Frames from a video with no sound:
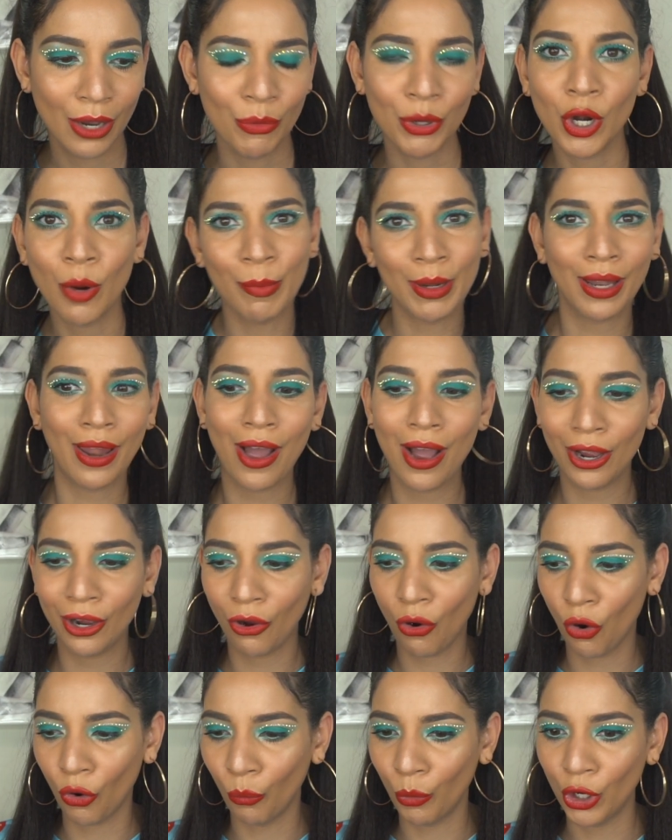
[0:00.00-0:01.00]
we don't
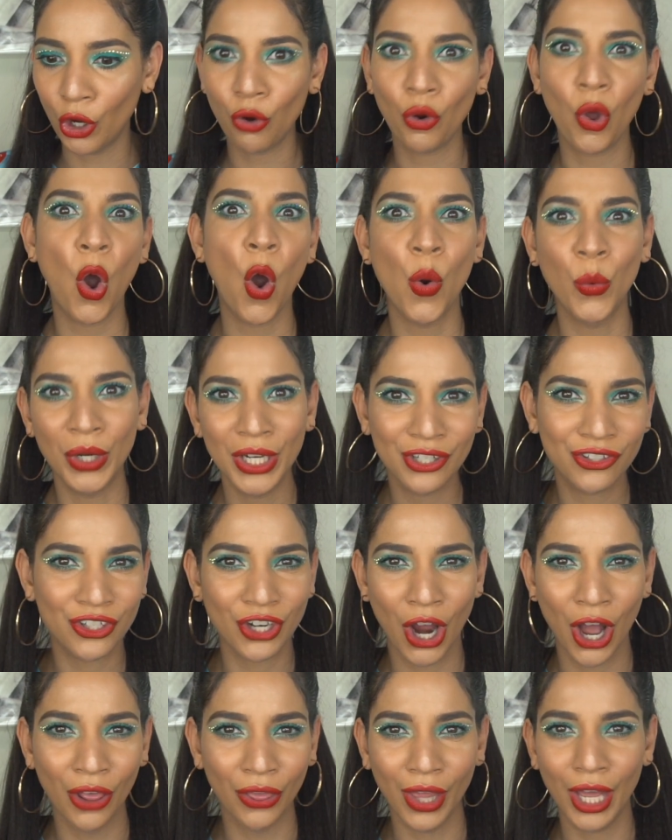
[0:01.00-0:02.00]
belong or we don't own
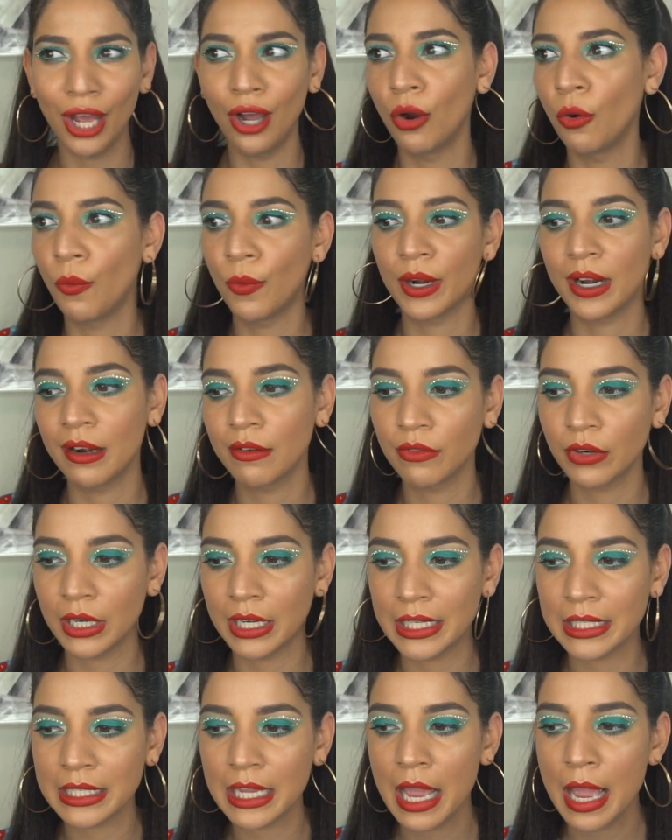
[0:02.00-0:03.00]
each other or whatever it
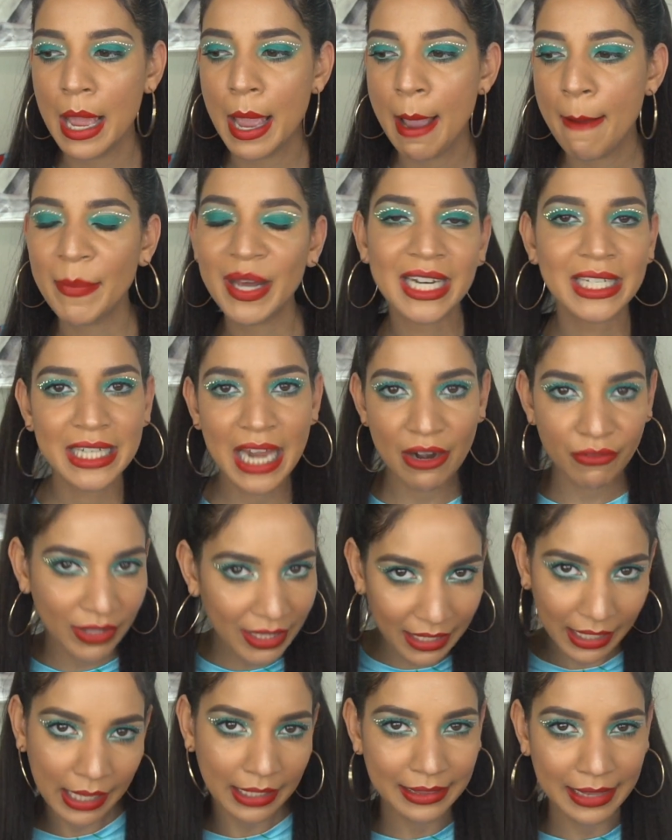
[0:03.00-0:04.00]
is, but it's not
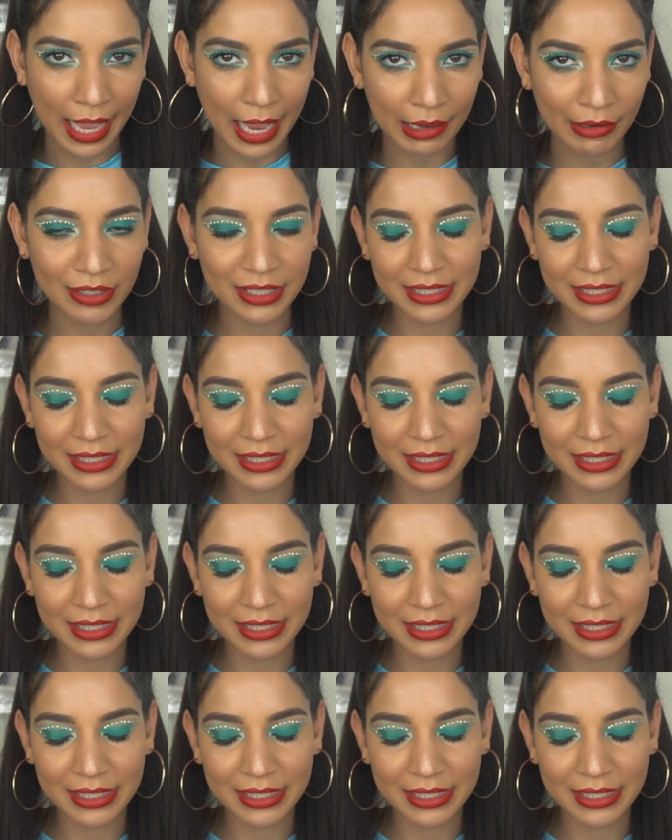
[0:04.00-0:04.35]
really like that.